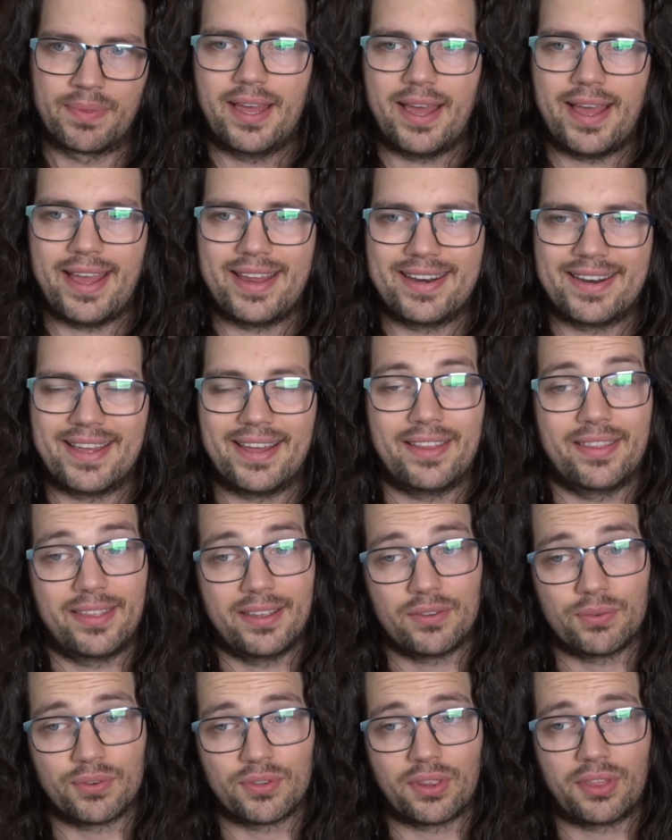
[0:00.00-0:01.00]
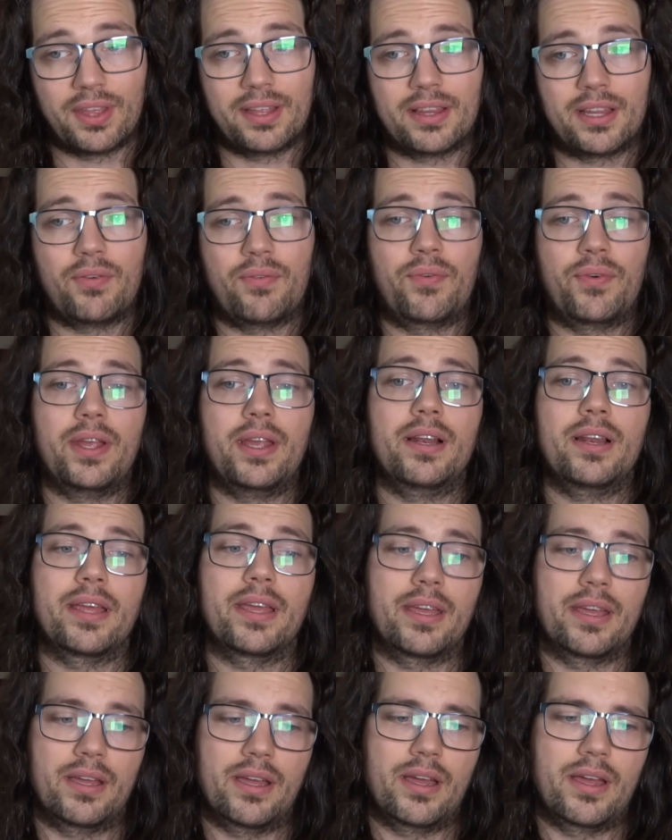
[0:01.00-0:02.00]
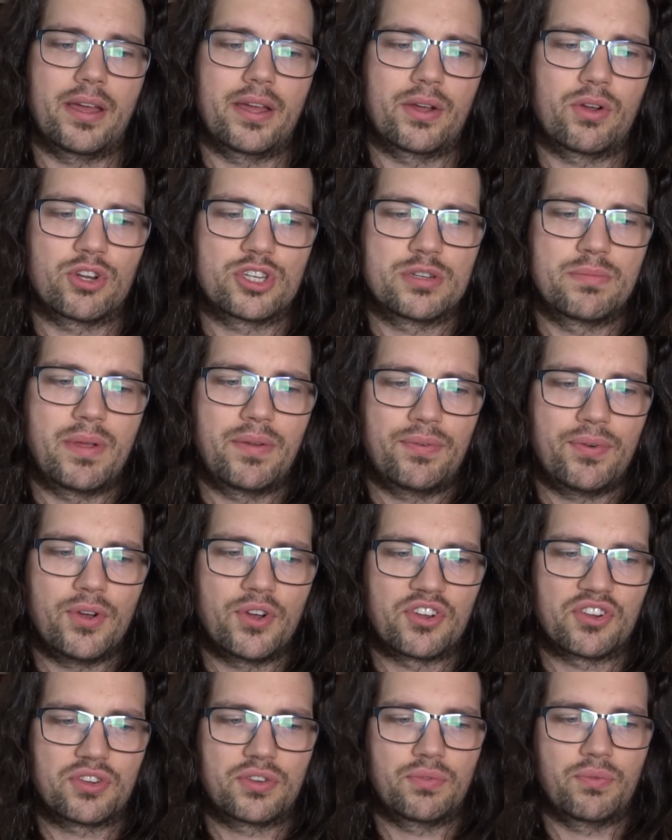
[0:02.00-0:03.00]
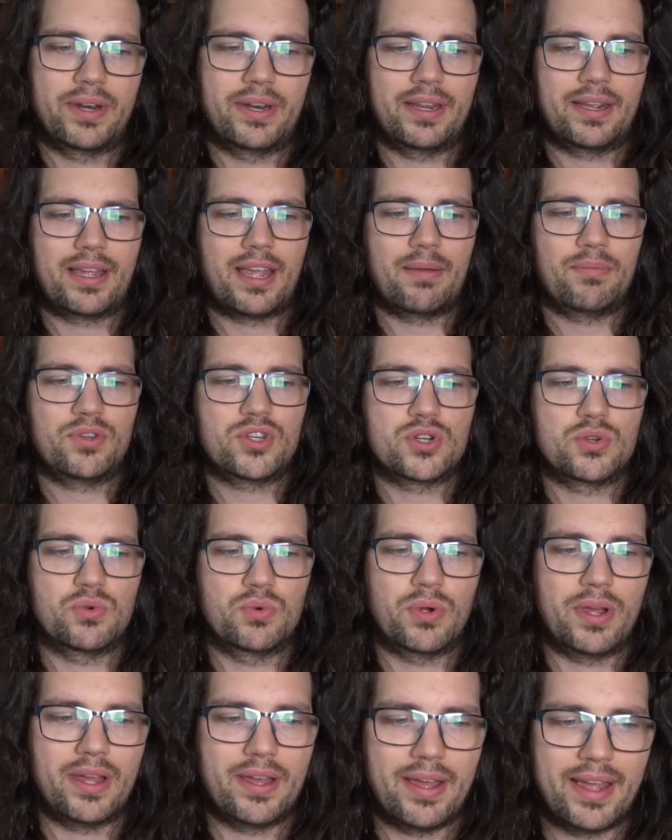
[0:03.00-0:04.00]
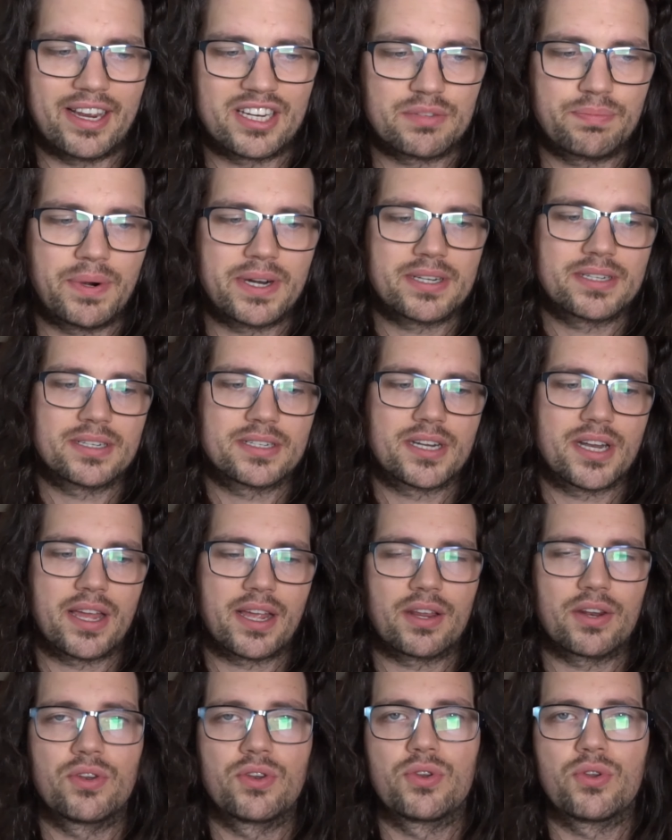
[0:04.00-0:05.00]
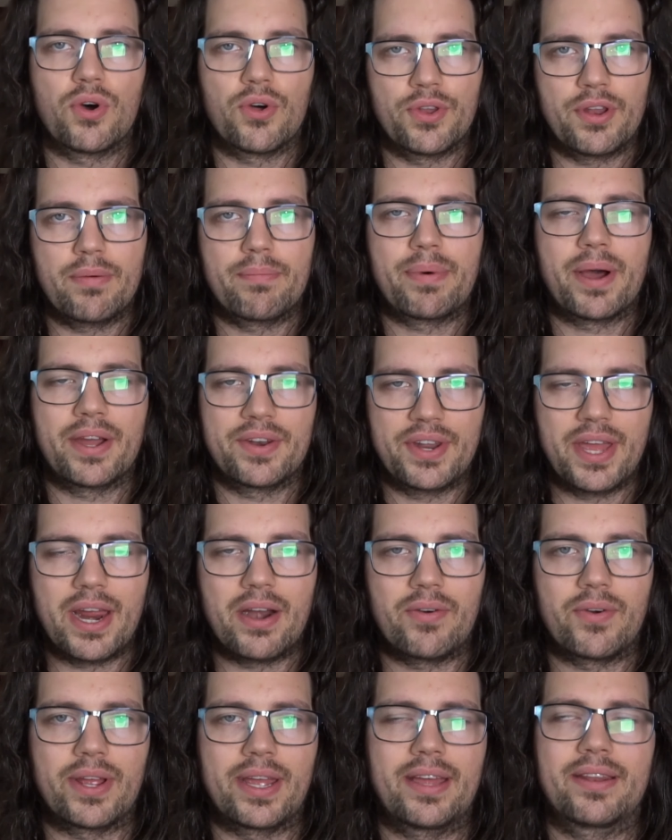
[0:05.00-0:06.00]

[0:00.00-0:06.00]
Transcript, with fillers: And this was the thing that really got to me first when it came to expressions like non-binary,